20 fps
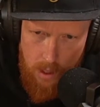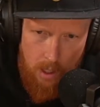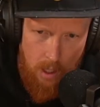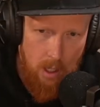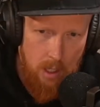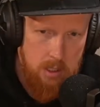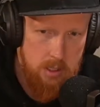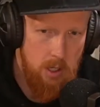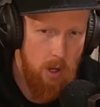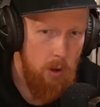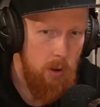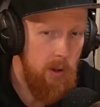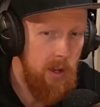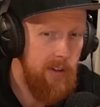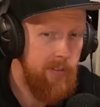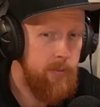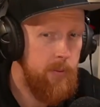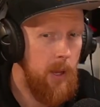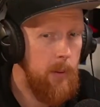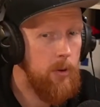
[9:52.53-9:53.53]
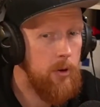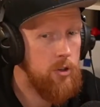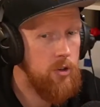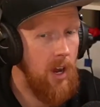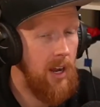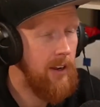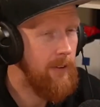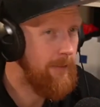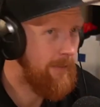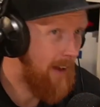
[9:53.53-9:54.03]
So if people are
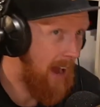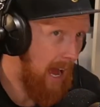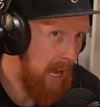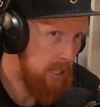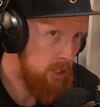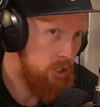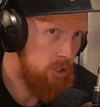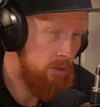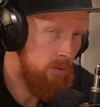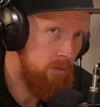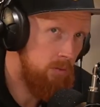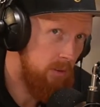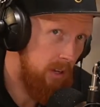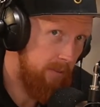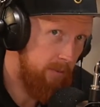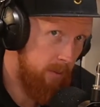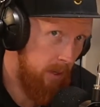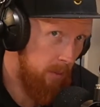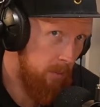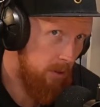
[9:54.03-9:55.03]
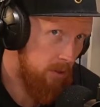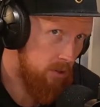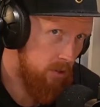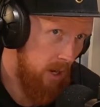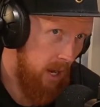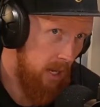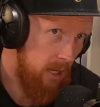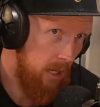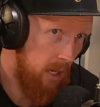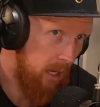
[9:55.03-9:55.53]
trying to find you, if people are
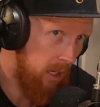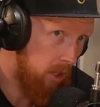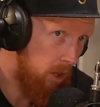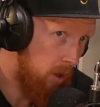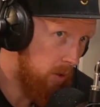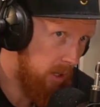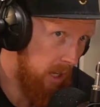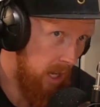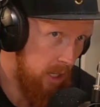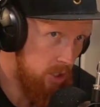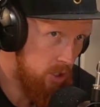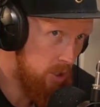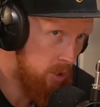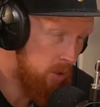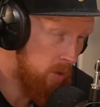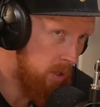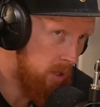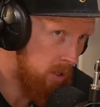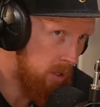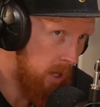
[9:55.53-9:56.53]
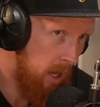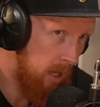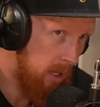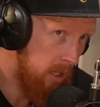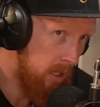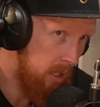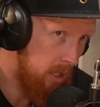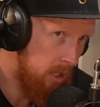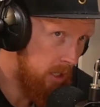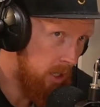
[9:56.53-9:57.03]
trying to like locate you and
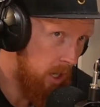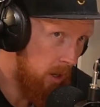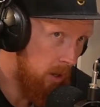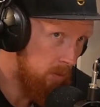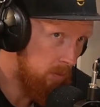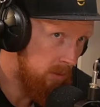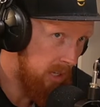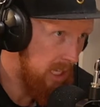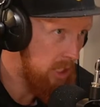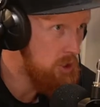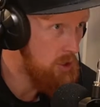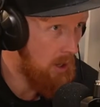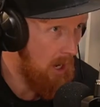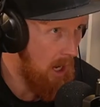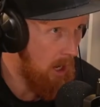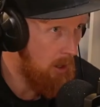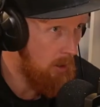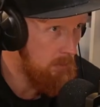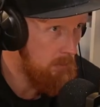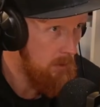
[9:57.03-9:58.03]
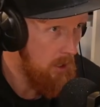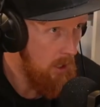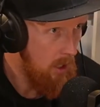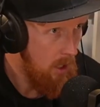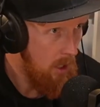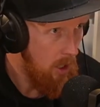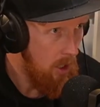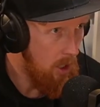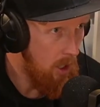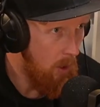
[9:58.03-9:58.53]
like, you know, need your help,
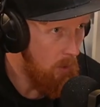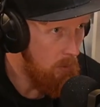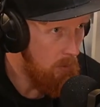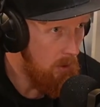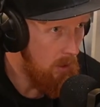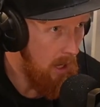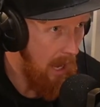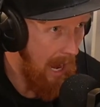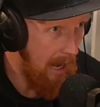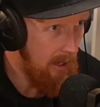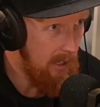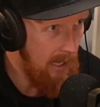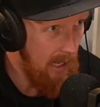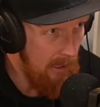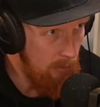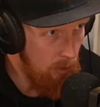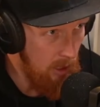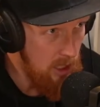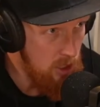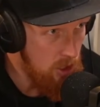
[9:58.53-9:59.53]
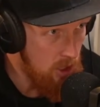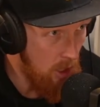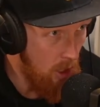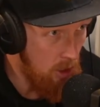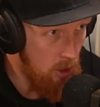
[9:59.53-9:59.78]
you know, how can they reach you?